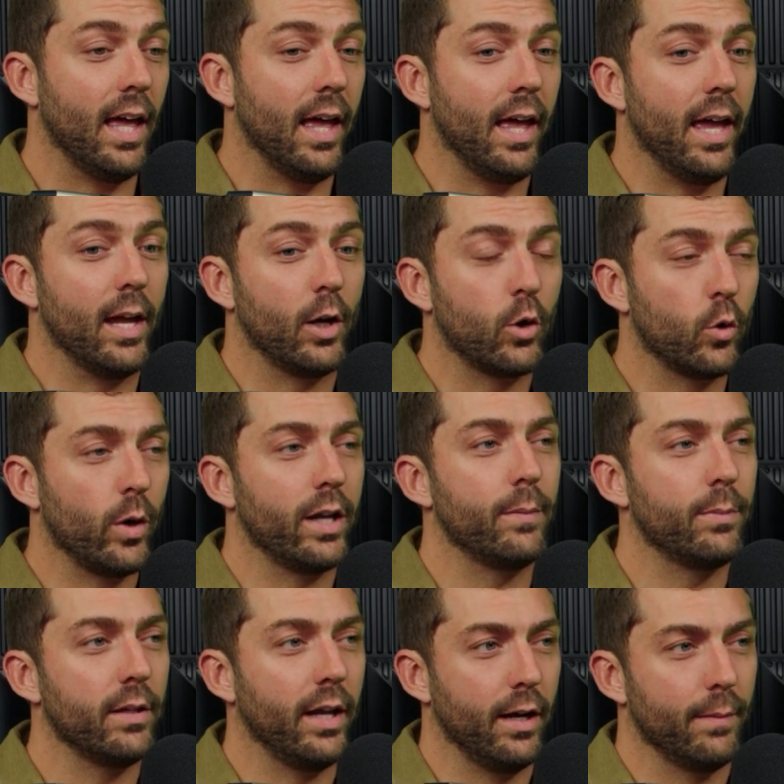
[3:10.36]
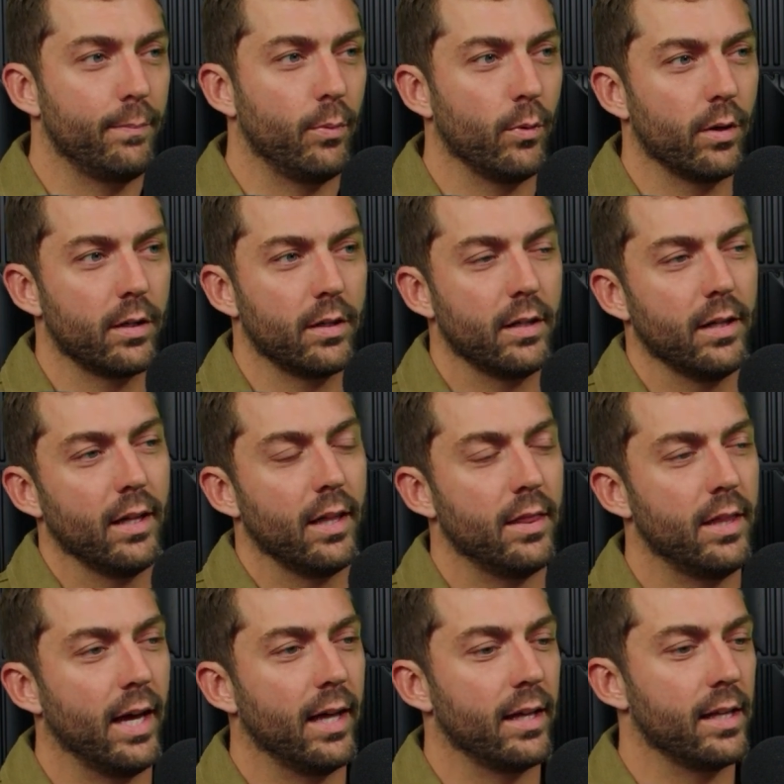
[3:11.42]
incredible airport
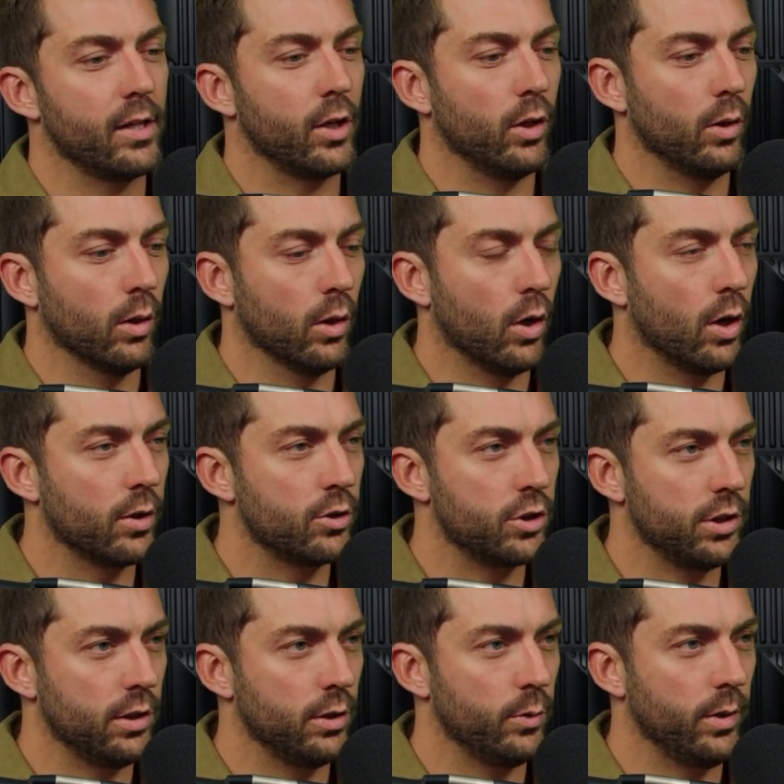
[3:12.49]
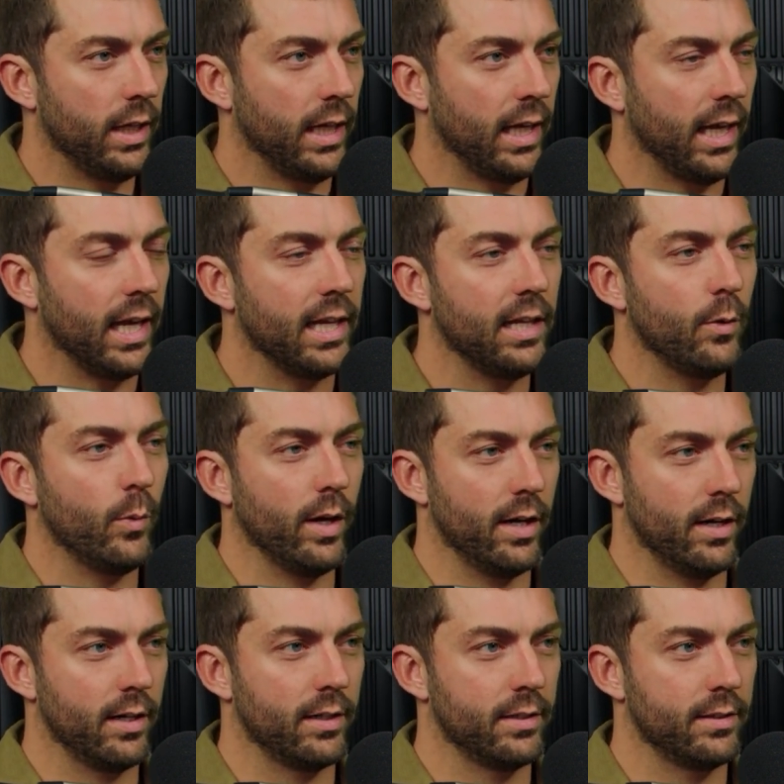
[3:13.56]
that could launch you
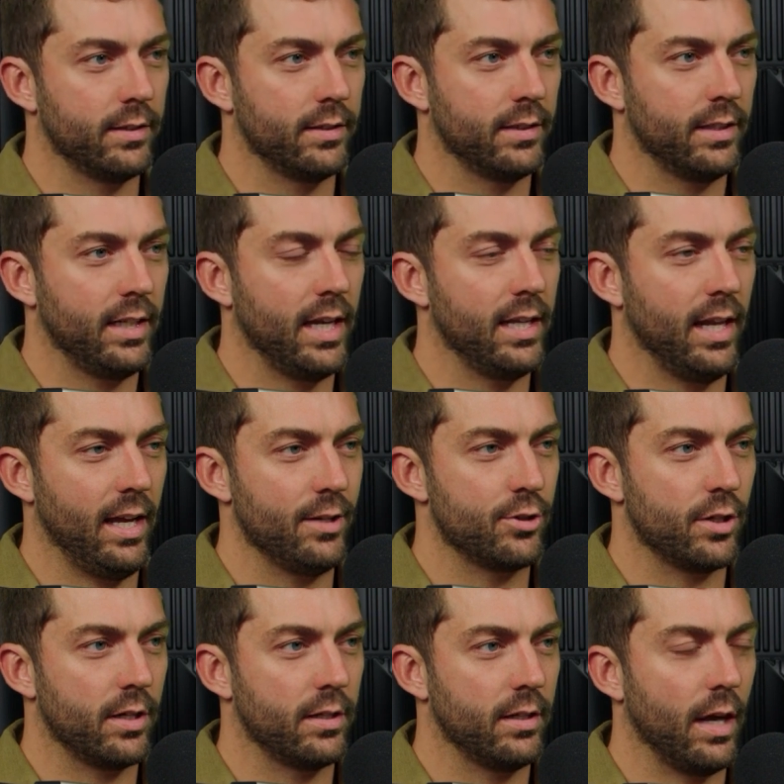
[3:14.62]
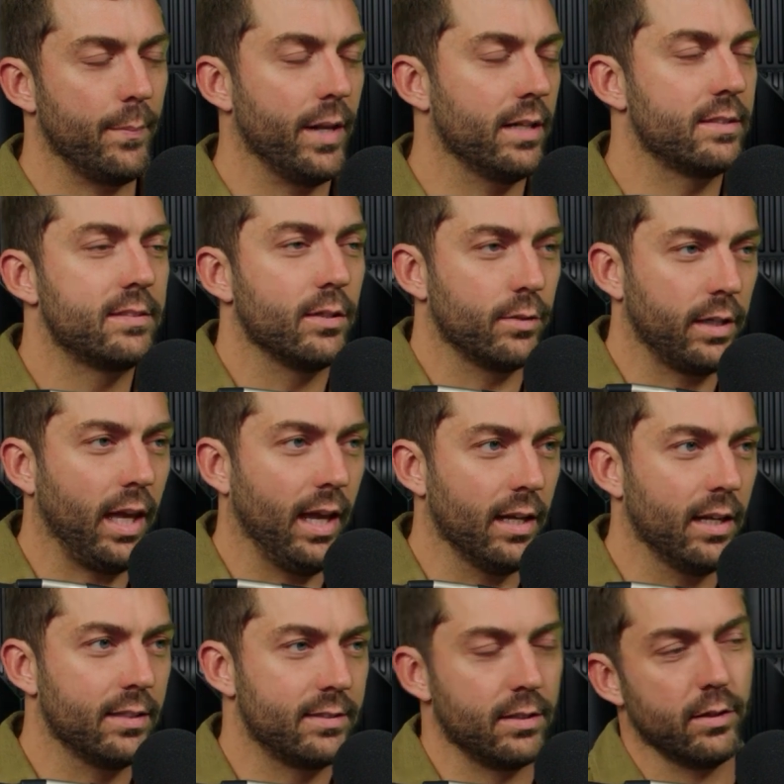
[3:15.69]
anywhere in Asia. I mean, it still can.
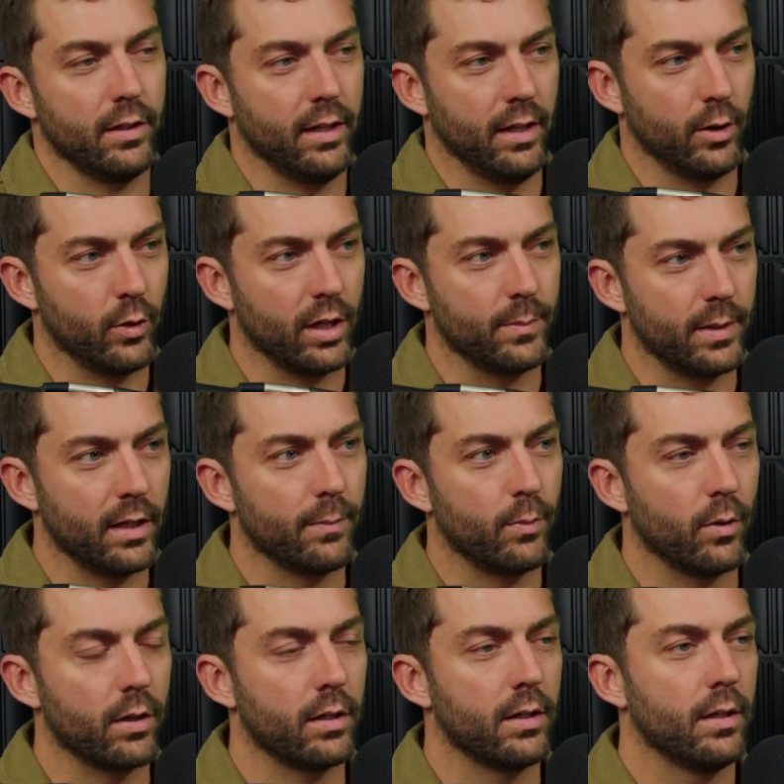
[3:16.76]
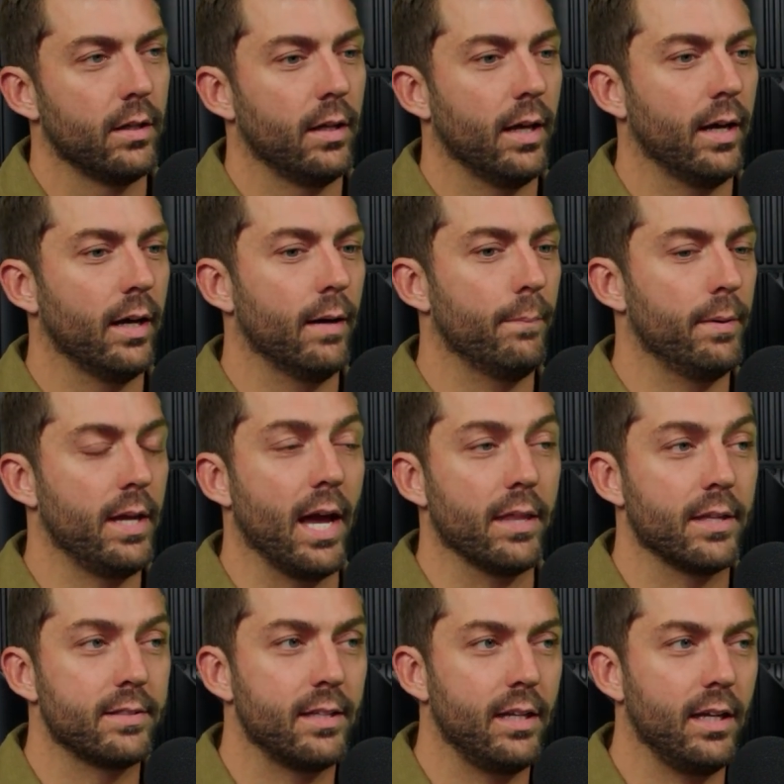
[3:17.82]
It's still an incredible airport. But yeah,
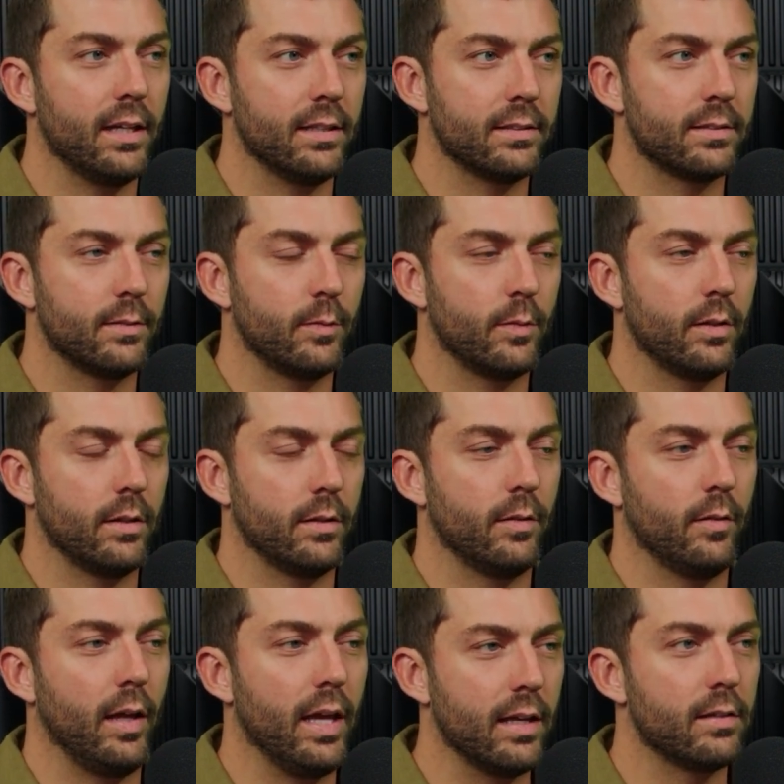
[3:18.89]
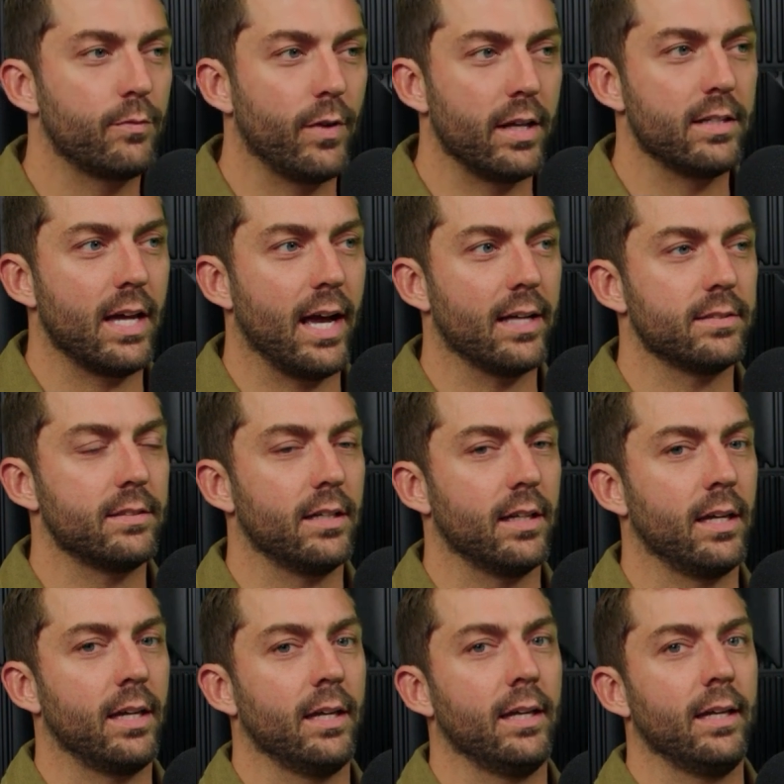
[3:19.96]
the city is
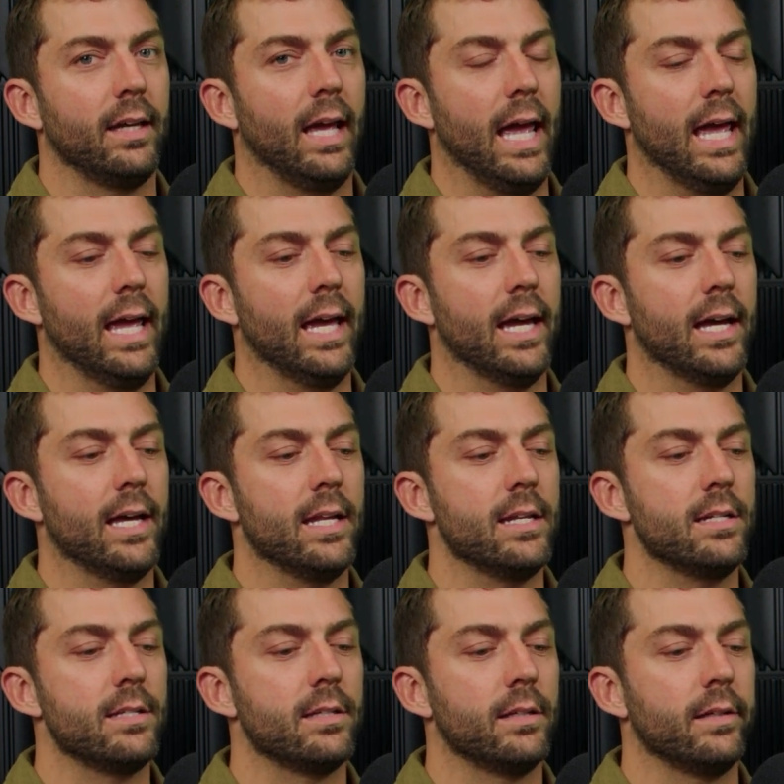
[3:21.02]
fantastic. And